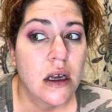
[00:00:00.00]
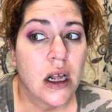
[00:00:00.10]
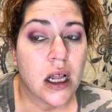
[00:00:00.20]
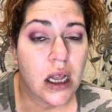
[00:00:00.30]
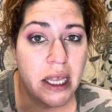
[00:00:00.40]

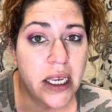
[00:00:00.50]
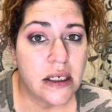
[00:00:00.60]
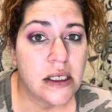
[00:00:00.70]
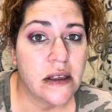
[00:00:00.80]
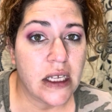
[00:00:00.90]

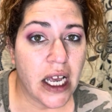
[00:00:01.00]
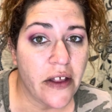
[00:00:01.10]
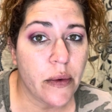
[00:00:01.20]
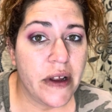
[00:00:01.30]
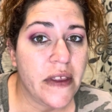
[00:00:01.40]
clicked the
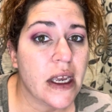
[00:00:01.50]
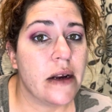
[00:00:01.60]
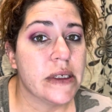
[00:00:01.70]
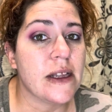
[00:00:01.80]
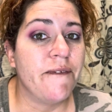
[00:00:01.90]
other one thing, and it
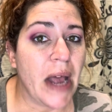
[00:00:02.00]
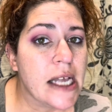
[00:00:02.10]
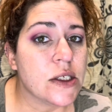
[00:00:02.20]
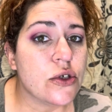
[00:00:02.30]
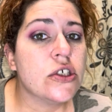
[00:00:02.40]
was the
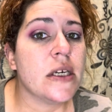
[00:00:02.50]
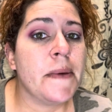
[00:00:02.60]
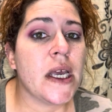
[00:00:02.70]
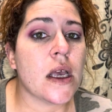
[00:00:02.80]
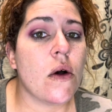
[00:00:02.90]
faster
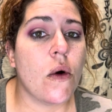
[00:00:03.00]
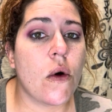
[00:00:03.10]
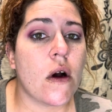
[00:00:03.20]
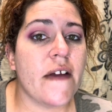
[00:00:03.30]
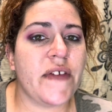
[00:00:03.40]
shipping
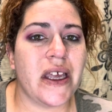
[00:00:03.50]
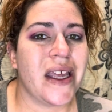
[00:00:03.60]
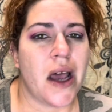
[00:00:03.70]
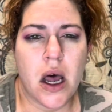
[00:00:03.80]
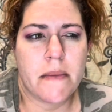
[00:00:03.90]
or if it
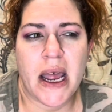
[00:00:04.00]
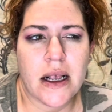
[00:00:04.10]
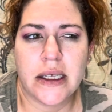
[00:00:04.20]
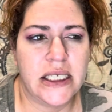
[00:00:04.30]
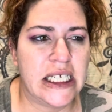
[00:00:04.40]
had
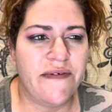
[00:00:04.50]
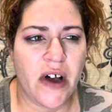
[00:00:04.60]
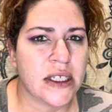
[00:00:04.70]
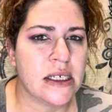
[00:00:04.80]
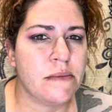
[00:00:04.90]
automatically
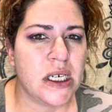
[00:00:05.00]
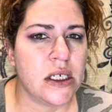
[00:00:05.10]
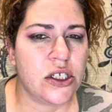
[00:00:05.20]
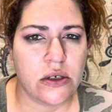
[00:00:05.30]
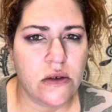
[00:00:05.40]
defaulted
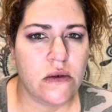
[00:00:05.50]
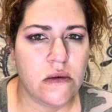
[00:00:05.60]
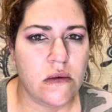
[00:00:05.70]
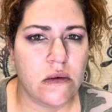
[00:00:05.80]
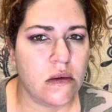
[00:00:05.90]
me
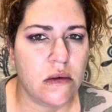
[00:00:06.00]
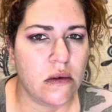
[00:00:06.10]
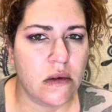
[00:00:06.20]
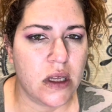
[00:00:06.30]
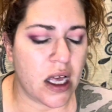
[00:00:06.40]
to
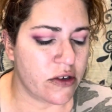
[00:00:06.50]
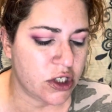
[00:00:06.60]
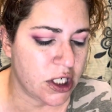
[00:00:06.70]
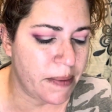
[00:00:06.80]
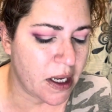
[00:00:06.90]
the other
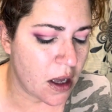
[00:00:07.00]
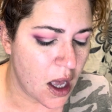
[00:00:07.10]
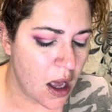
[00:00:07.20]
shipping.